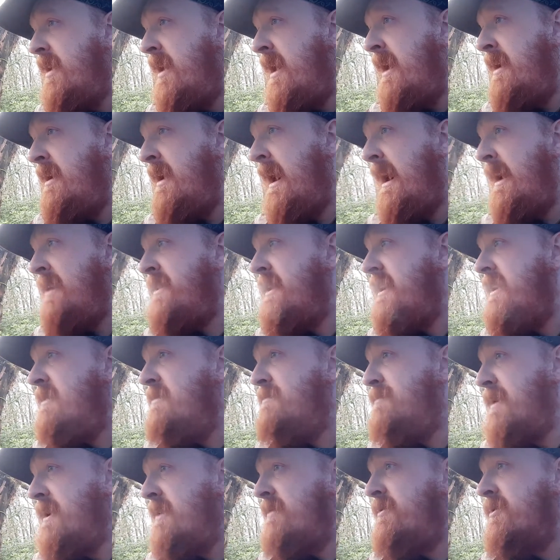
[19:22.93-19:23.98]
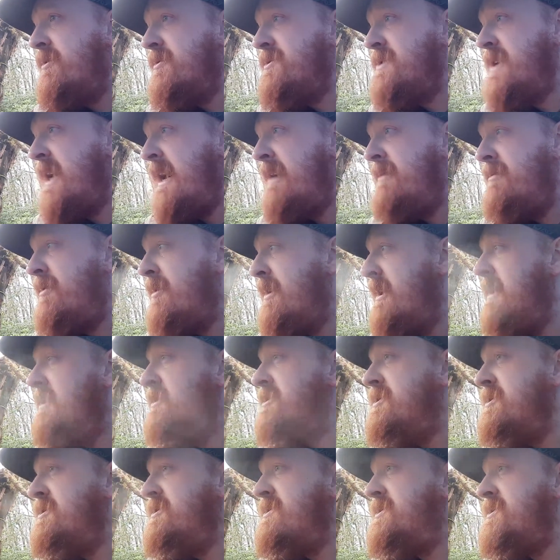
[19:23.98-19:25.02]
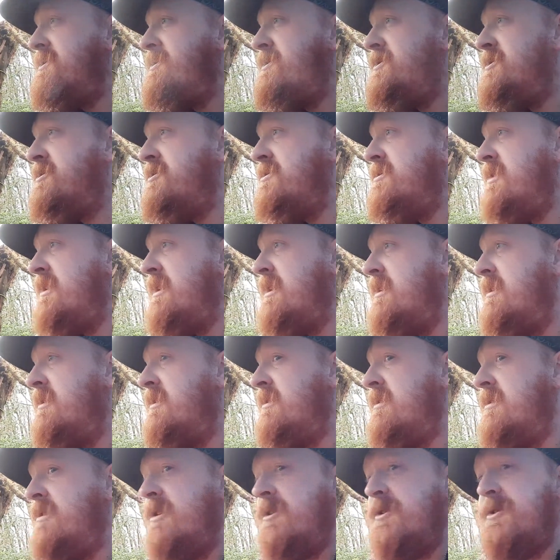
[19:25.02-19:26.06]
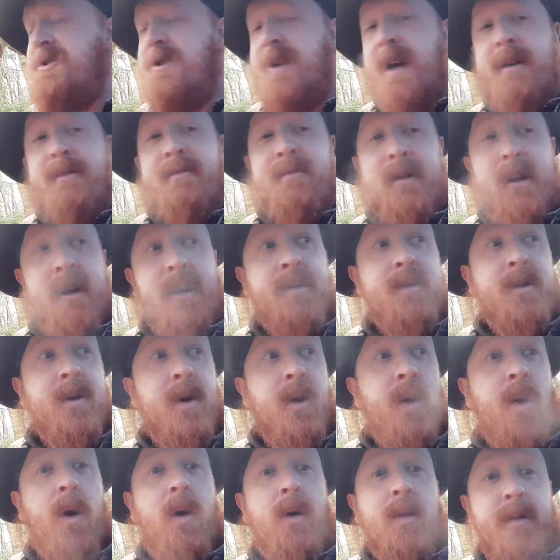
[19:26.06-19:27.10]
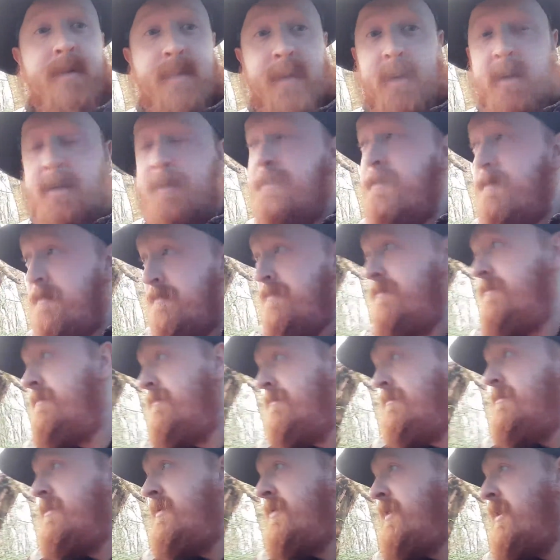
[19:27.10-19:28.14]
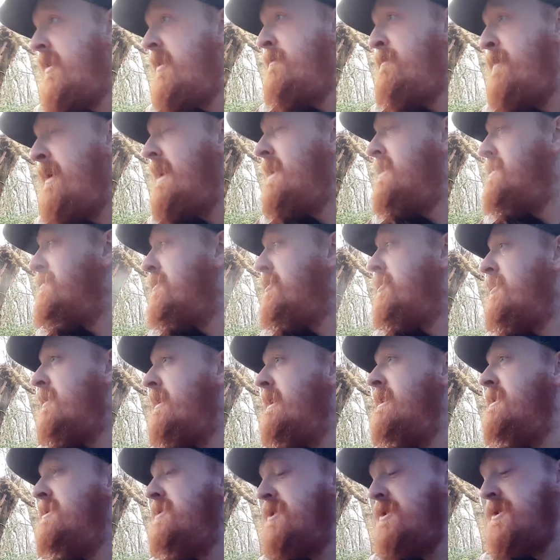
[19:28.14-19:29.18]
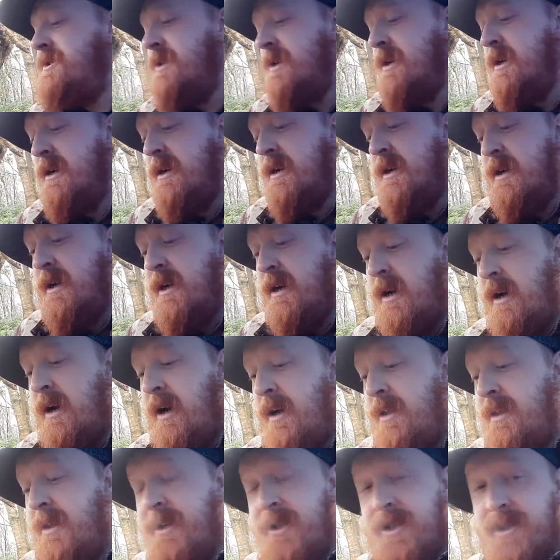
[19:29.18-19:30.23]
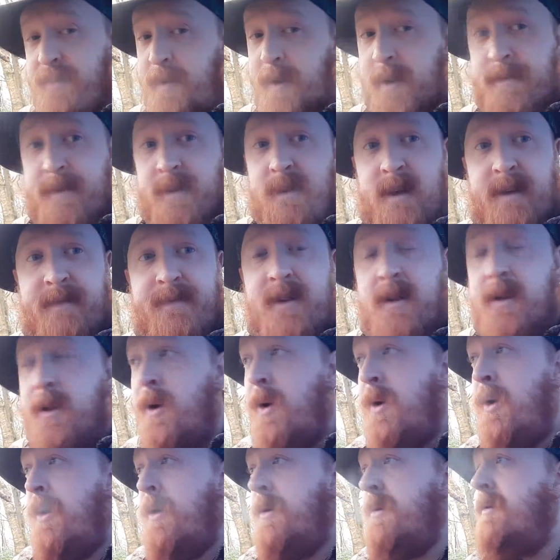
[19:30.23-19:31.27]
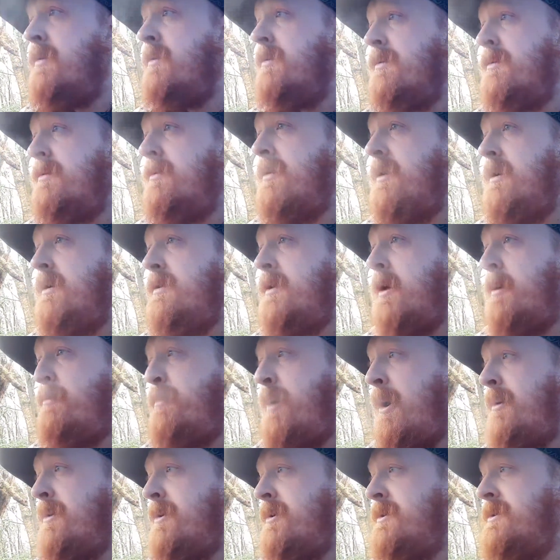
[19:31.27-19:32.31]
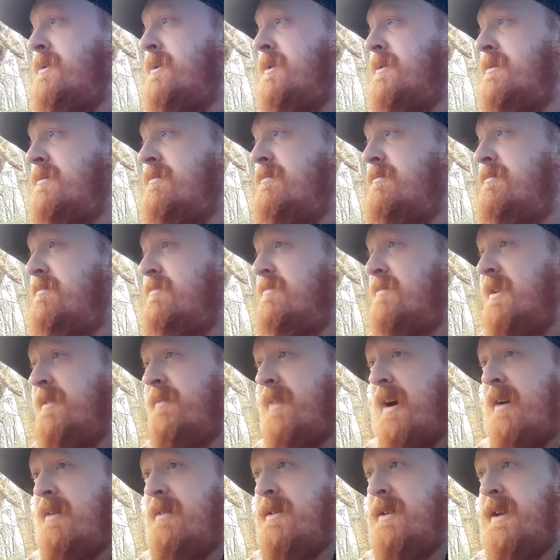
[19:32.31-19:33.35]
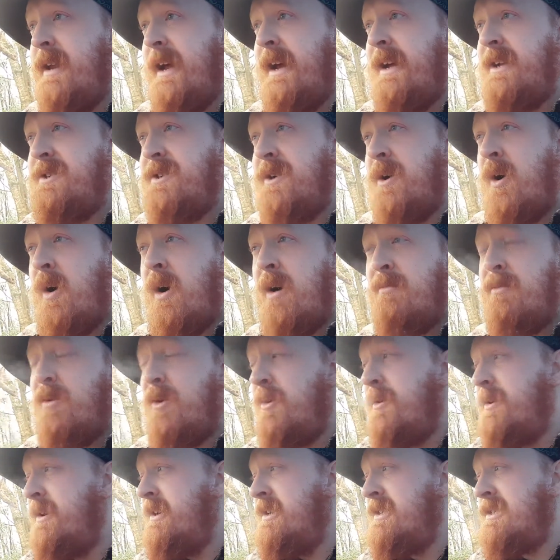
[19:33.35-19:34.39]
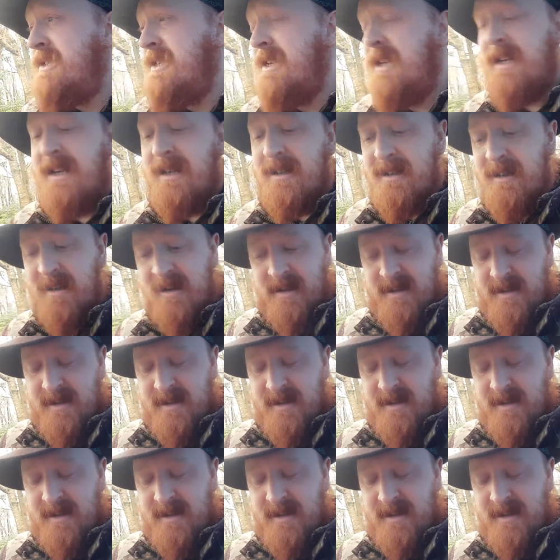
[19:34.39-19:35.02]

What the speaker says: I think Bigfoot type creatures, you know, generally on the whole, they're very, very peaceful creatures, and they just want to be left alone and not bothered and live out in nature harmoniously, and